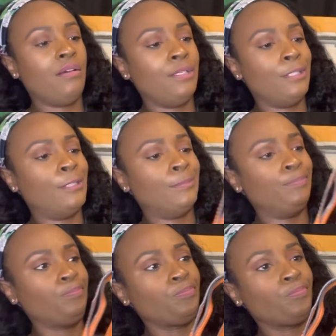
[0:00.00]

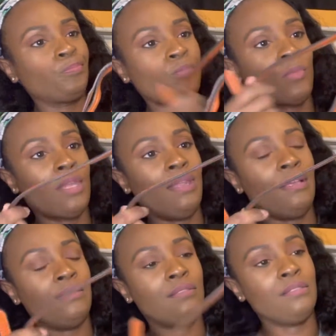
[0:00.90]
And
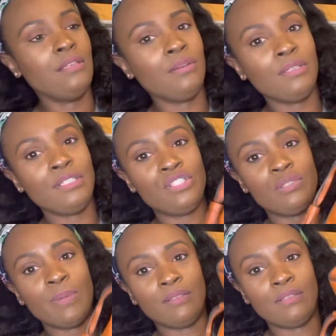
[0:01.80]
I literally
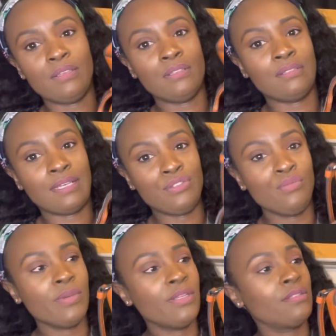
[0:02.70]
just bought this like
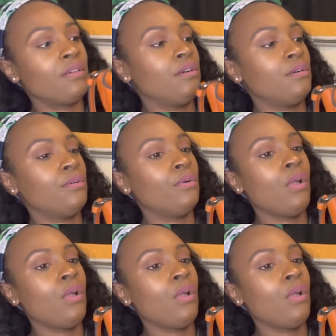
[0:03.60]
2 weeks ago.